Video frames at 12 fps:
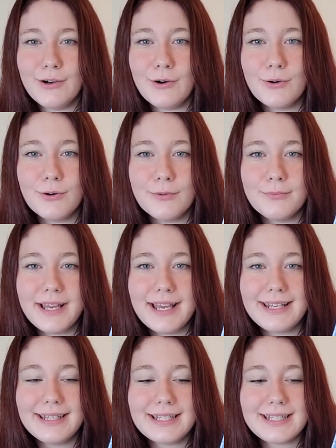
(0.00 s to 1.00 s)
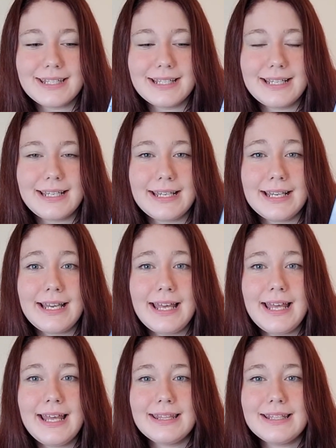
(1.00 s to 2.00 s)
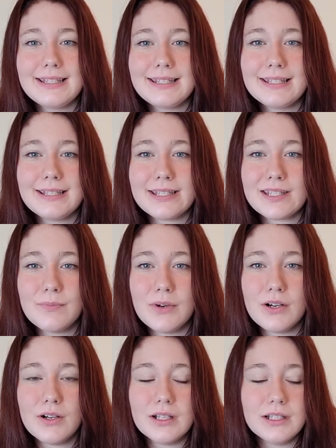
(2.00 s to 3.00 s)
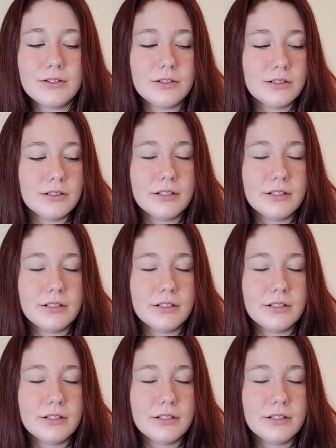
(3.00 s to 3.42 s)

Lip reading: Old Man in the Sea. This is a small little